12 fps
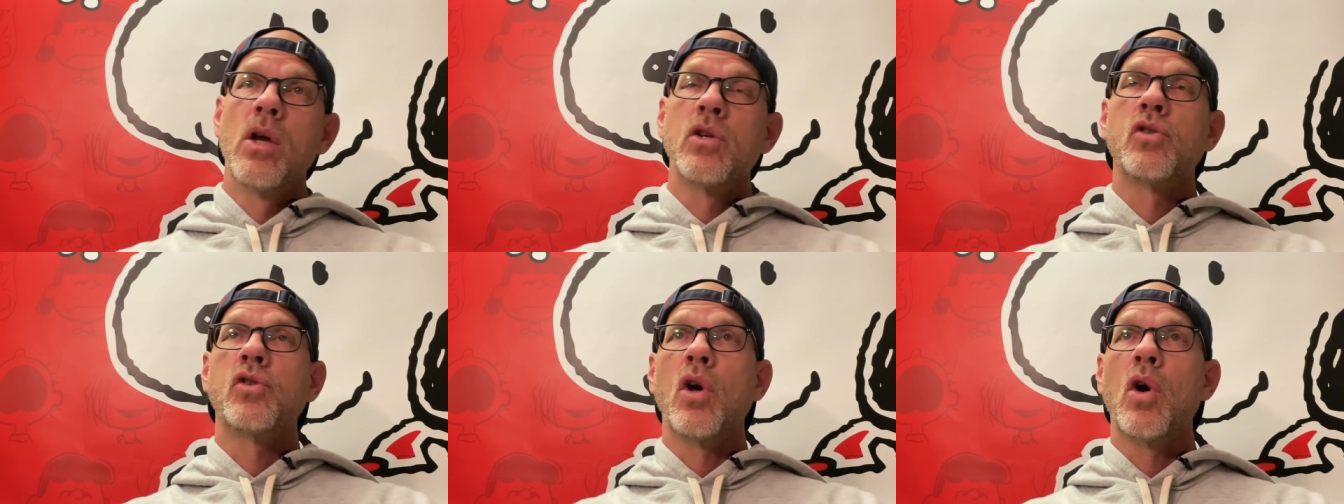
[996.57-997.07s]

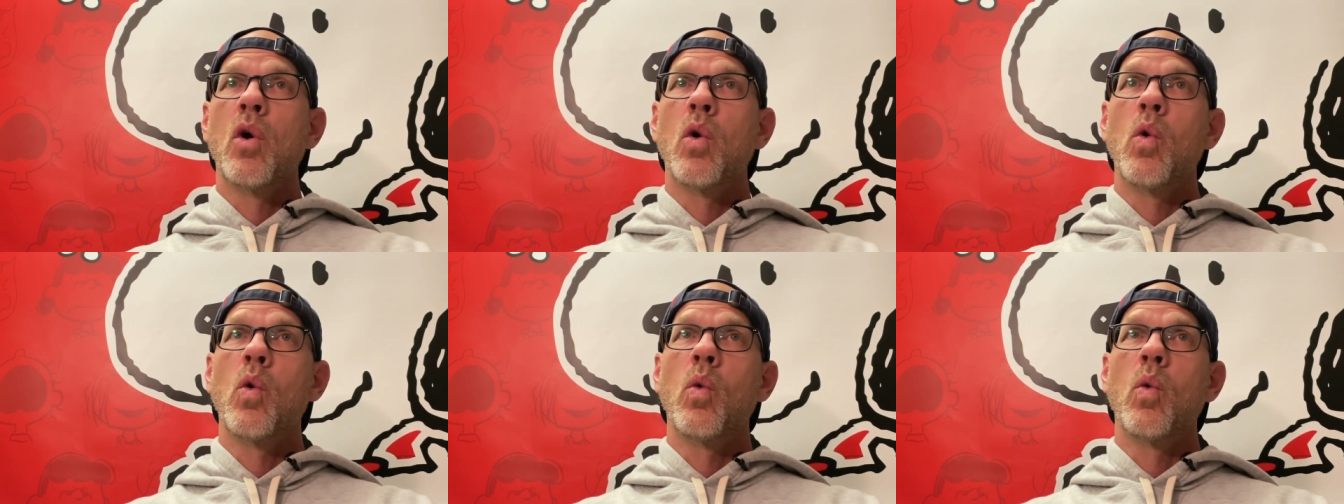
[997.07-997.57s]

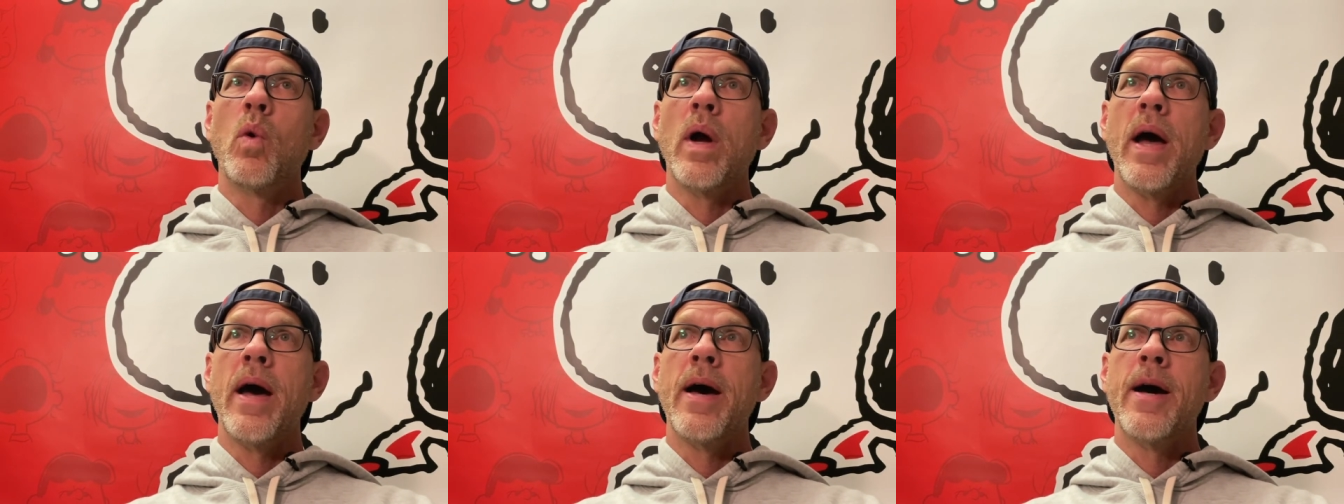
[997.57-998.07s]
So,
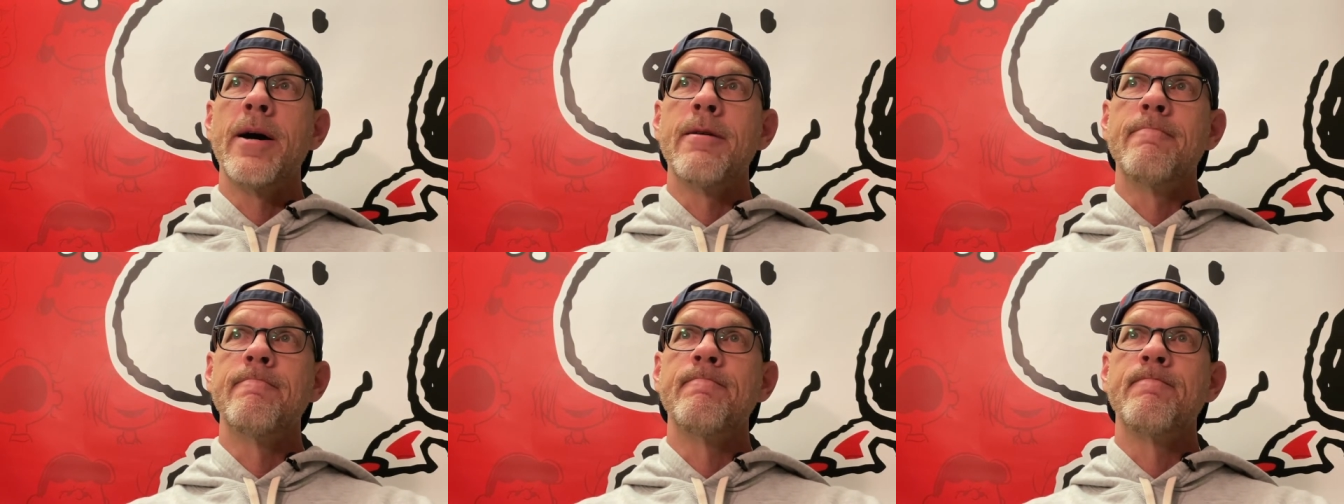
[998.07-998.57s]

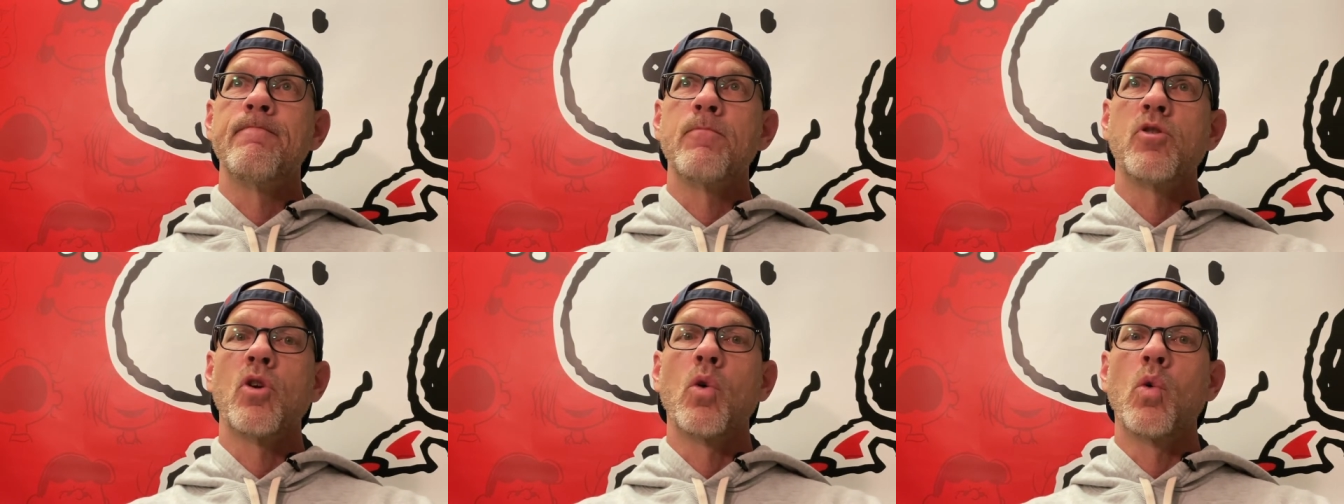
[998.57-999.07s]
um,
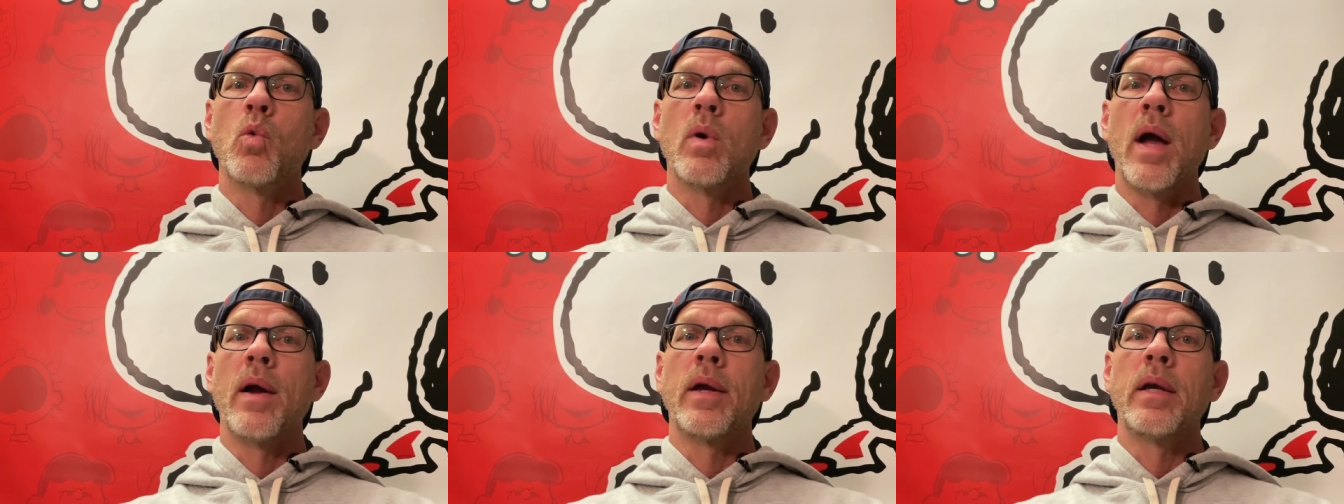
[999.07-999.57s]
so
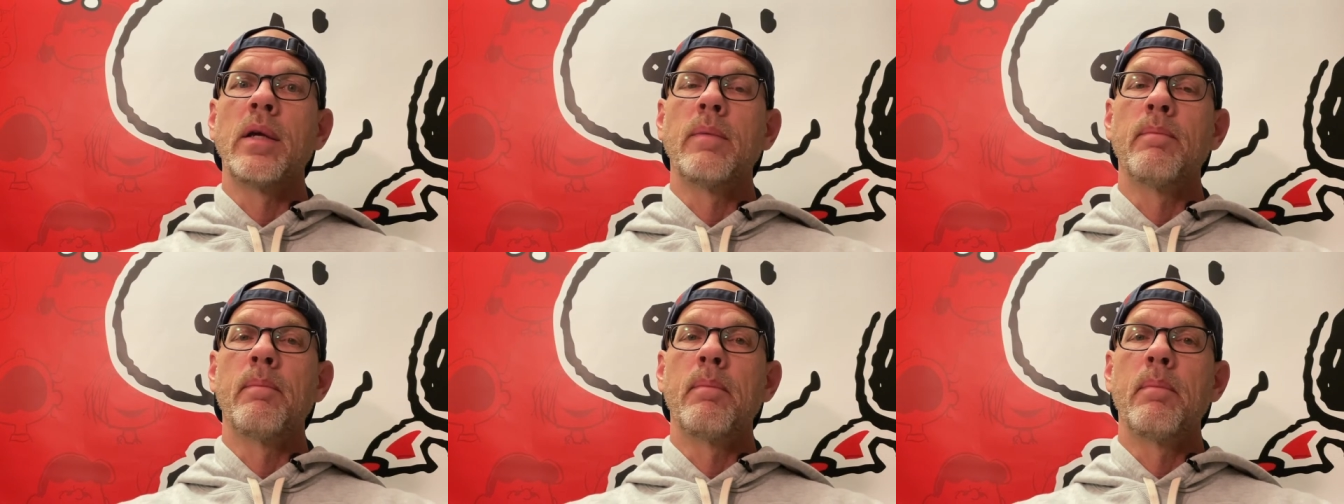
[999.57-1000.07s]
I
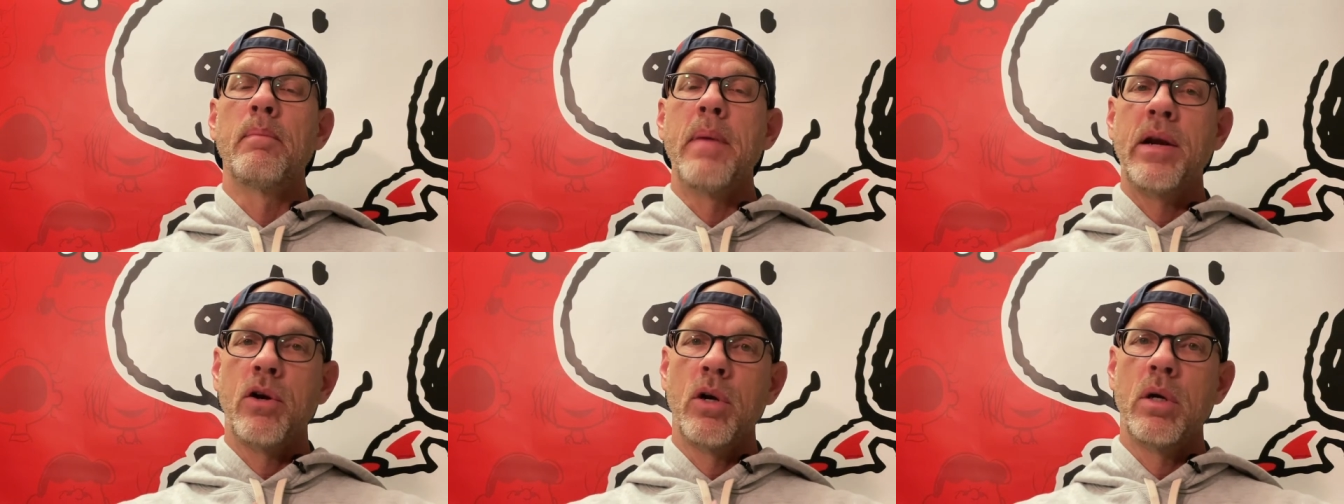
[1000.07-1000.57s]

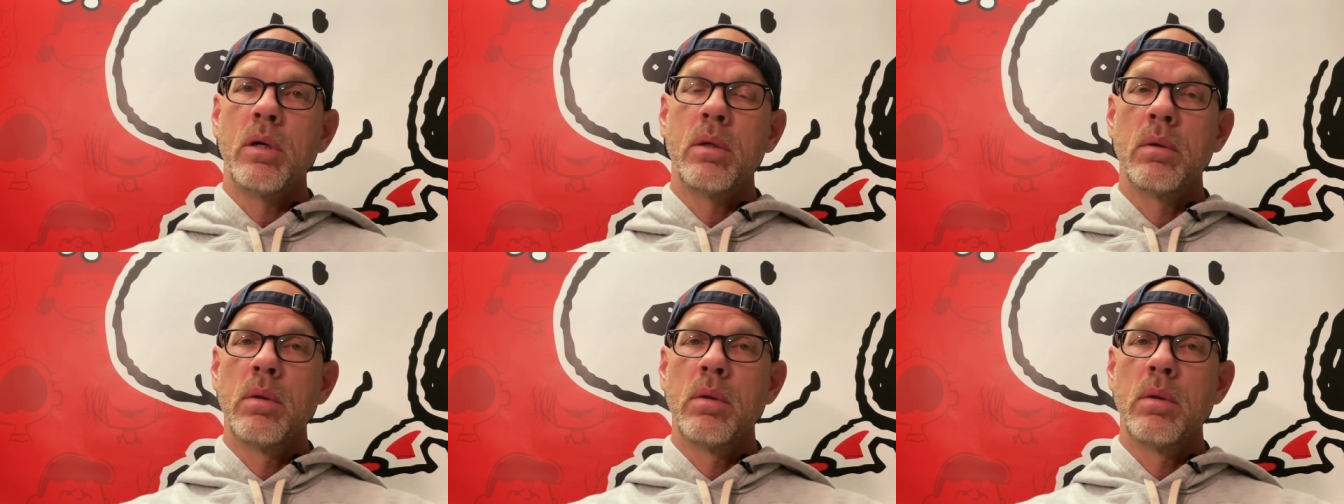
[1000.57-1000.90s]
met her